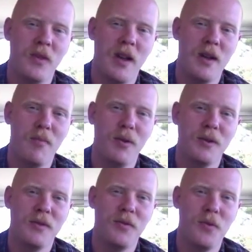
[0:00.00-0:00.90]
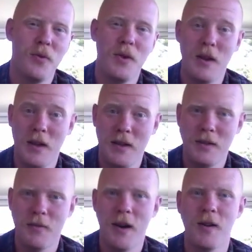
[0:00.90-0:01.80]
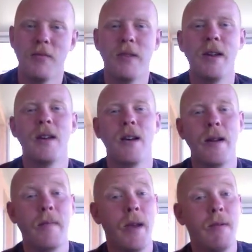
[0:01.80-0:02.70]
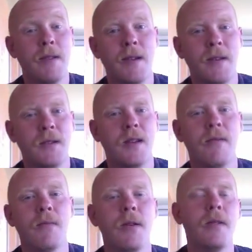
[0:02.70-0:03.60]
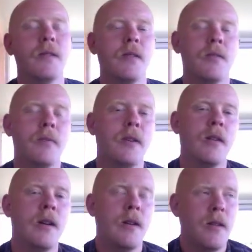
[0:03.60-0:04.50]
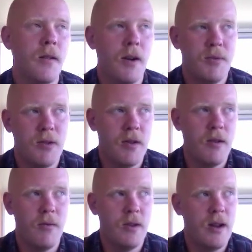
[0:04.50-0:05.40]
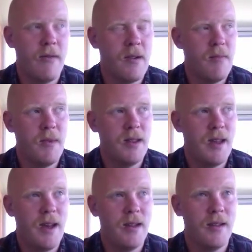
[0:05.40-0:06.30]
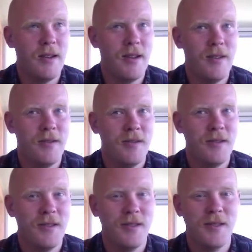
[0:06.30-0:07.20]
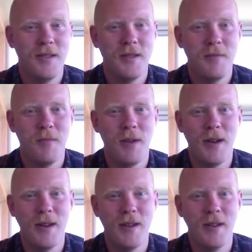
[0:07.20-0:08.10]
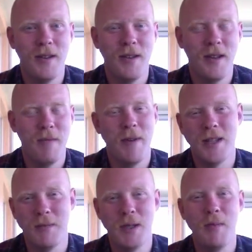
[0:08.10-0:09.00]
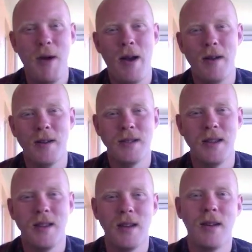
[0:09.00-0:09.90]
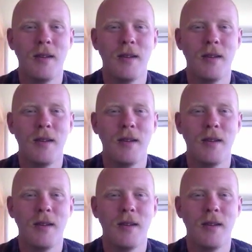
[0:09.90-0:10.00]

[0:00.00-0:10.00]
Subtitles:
kind of puts forth in his record playing kind of maybe touched David Bowie a little bit, though I'm sure he would never admit that, you know. But it makes me smile because I think